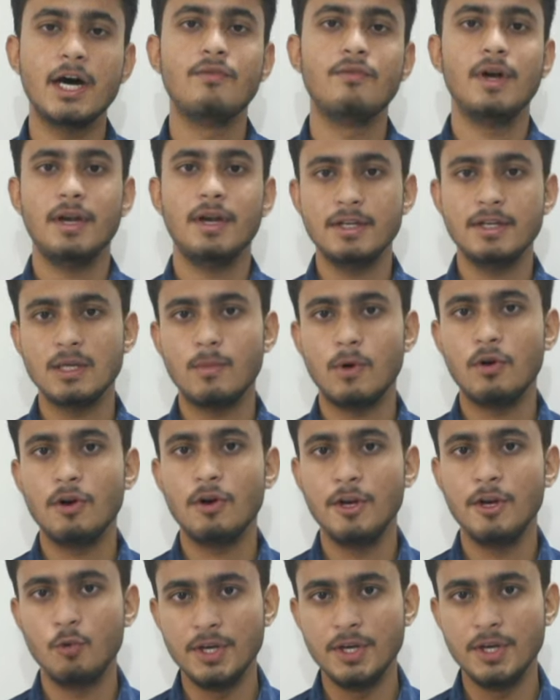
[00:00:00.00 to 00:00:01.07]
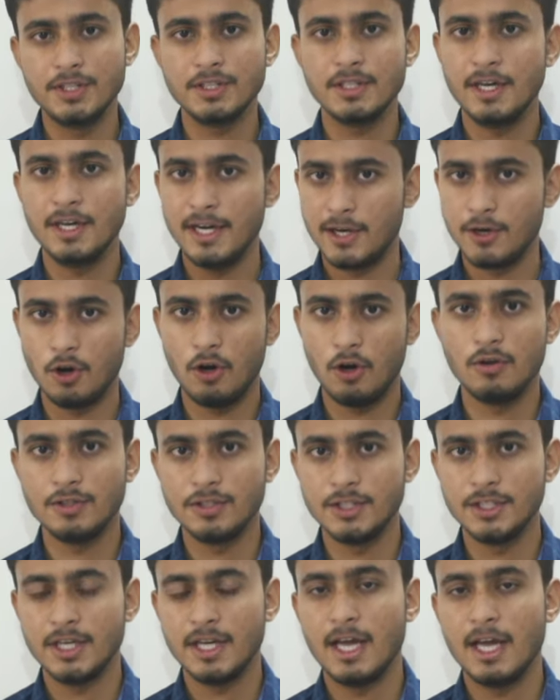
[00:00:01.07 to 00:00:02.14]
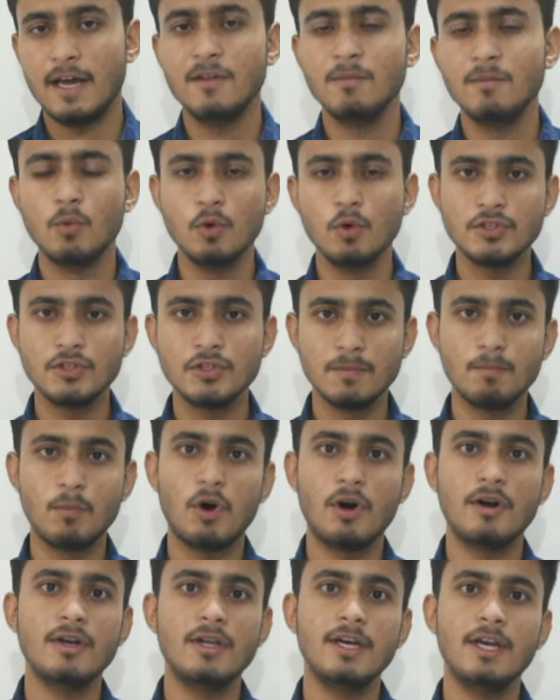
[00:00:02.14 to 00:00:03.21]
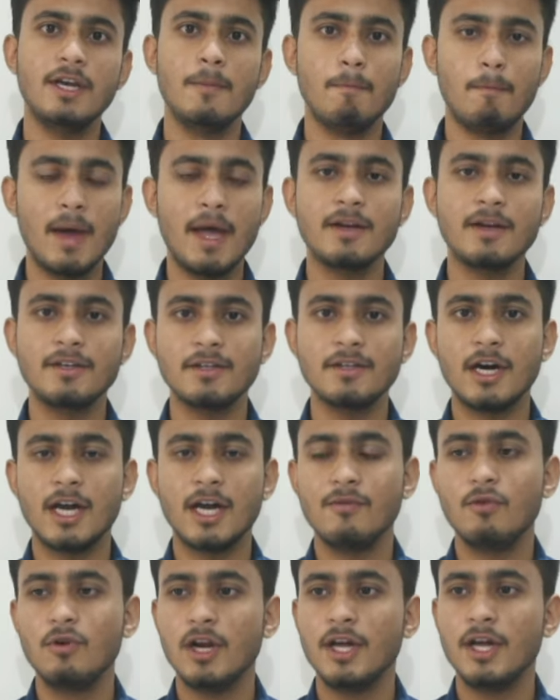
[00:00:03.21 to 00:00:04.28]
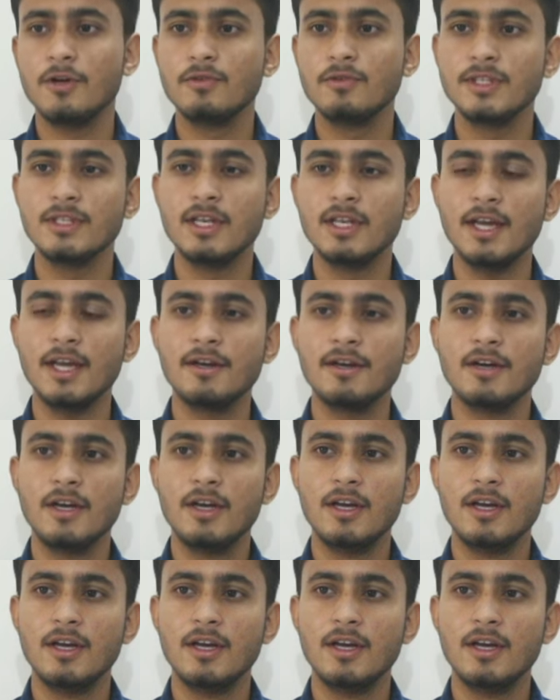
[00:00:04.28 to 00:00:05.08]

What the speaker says: awareness about innovation and technology. And the most important and impact I would like to think, like